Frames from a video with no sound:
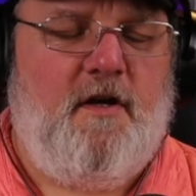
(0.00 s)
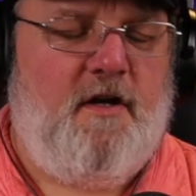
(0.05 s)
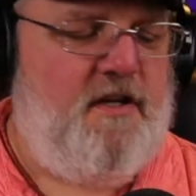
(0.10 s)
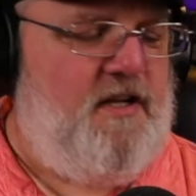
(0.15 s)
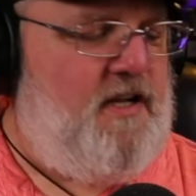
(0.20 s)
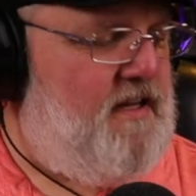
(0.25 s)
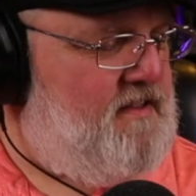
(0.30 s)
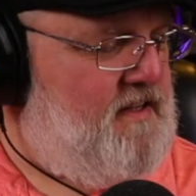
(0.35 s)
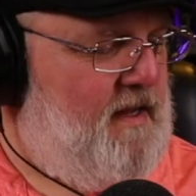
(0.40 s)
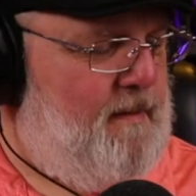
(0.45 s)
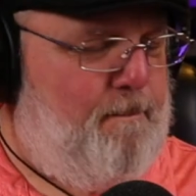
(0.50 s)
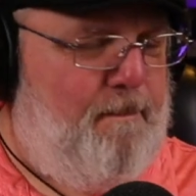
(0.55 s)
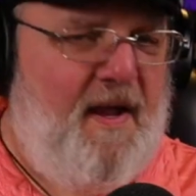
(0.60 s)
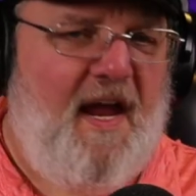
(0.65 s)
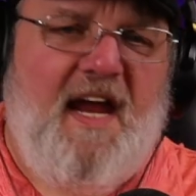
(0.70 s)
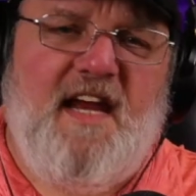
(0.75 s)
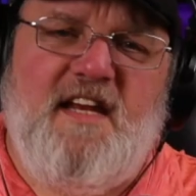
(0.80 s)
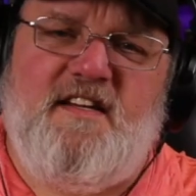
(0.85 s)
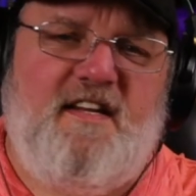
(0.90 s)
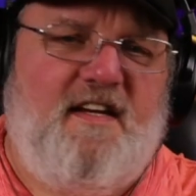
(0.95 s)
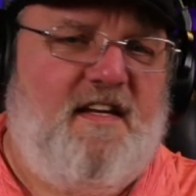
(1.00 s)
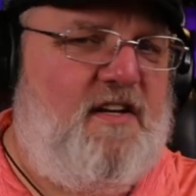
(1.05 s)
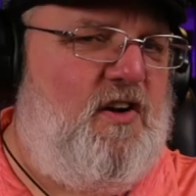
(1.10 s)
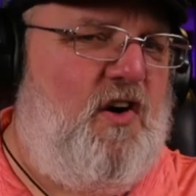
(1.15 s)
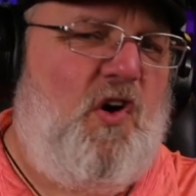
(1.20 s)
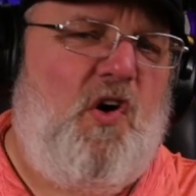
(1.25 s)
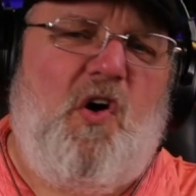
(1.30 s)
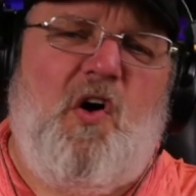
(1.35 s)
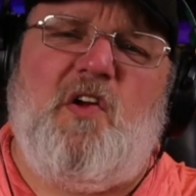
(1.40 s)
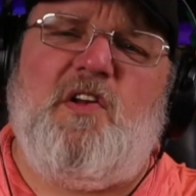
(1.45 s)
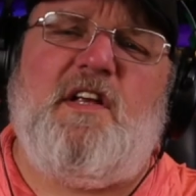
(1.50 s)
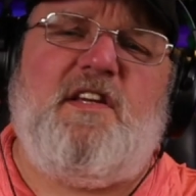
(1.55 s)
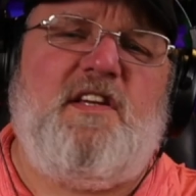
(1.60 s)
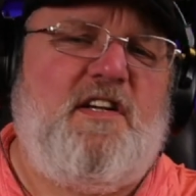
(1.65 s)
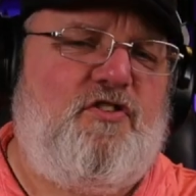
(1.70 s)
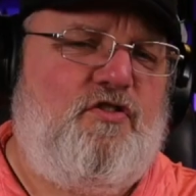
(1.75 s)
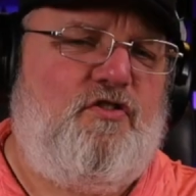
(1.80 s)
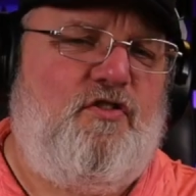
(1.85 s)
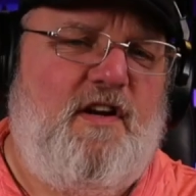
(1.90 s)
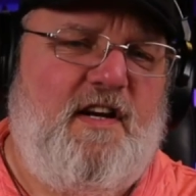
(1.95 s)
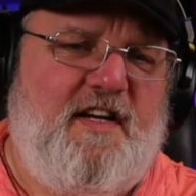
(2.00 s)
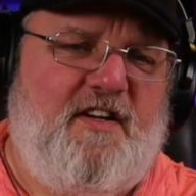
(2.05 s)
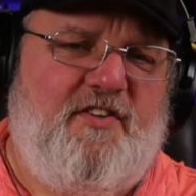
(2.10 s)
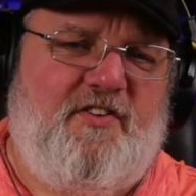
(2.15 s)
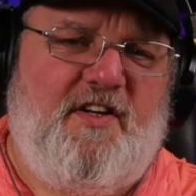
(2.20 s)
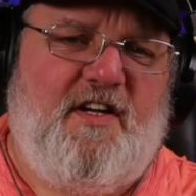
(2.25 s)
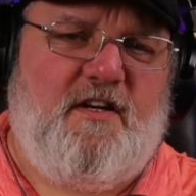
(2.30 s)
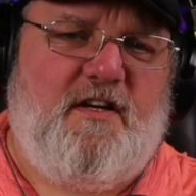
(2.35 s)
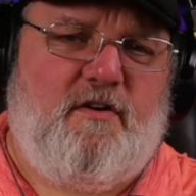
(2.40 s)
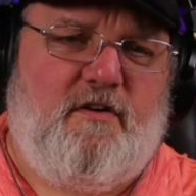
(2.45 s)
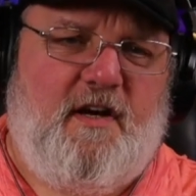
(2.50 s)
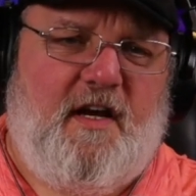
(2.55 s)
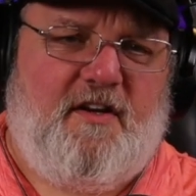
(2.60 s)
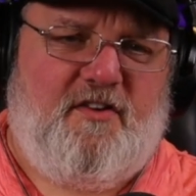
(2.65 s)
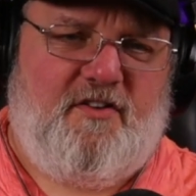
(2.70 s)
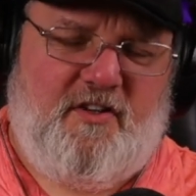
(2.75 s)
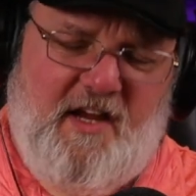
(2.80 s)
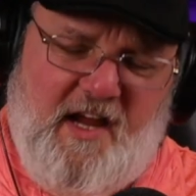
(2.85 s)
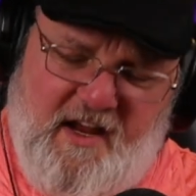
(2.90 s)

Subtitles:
Yet they painted all electronic cigarettes